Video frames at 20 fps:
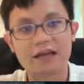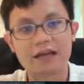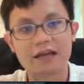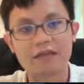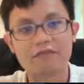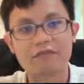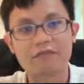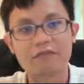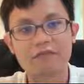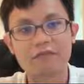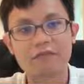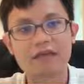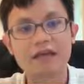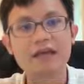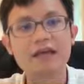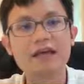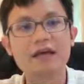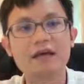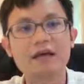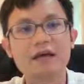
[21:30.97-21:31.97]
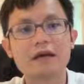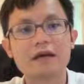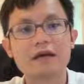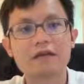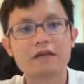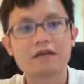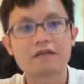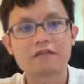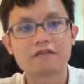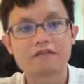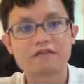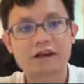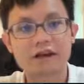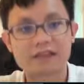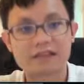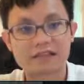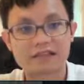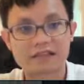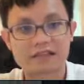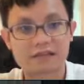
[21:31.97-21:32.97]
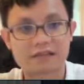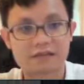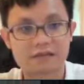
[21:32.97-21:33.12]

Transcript: it will be faster.